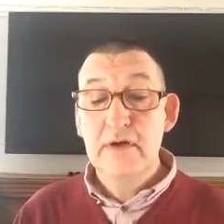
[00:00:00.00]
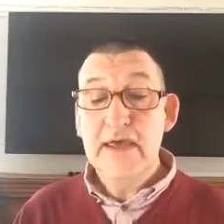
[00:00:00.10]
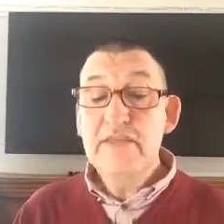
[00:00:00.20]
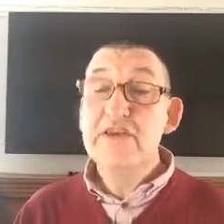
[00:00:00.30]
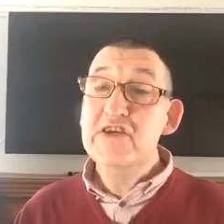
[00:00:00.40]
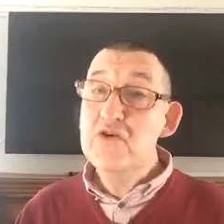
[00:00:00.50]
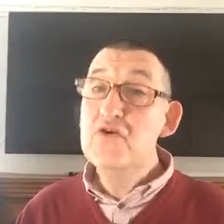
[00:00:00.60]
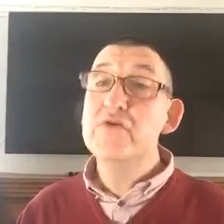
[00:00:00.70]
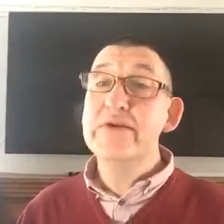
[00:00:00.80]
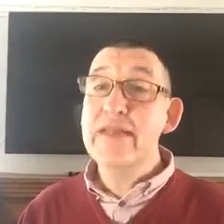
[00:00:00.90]
in the
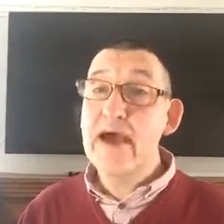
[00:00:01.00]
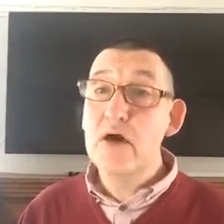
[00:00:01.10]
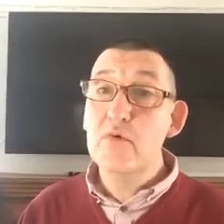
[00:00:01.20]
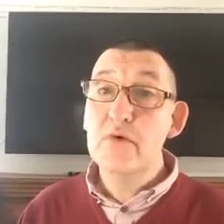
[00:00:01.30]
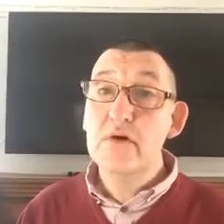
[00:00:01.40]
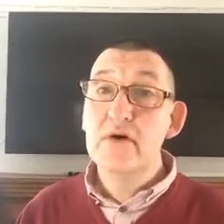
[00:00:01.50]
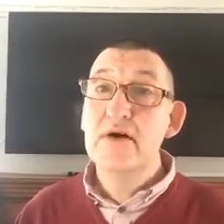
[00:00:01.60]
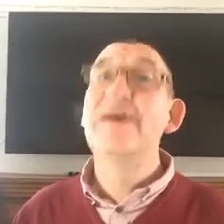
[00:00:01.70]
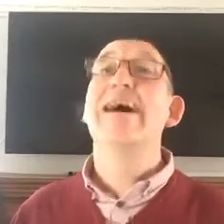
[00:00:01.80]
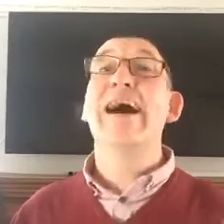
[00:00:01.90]
here and now
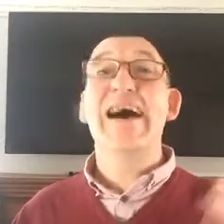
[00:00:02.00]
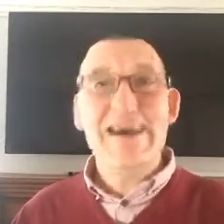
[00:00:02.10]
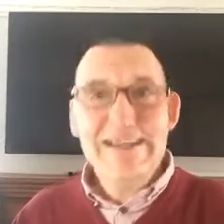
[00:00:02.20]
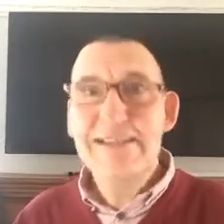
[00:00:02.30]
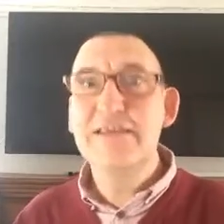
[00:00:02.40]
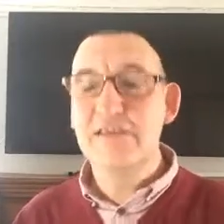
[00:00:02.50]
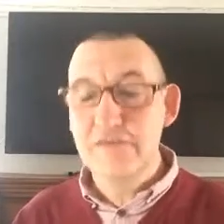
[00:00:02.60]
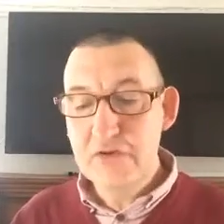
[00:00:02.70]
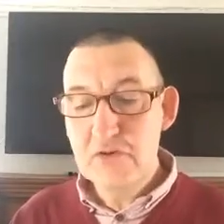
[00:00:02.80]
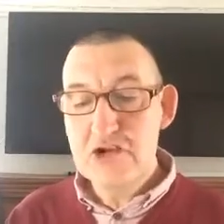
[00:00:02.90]
and in the
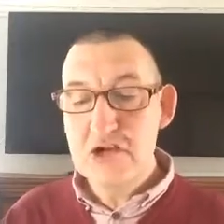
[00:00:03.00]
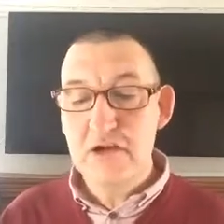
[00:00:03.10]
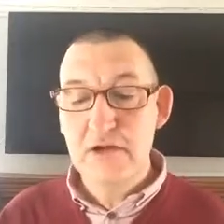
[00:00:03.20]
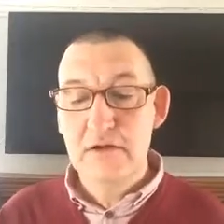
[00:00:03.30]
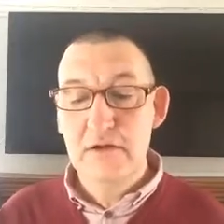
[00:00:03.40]
future.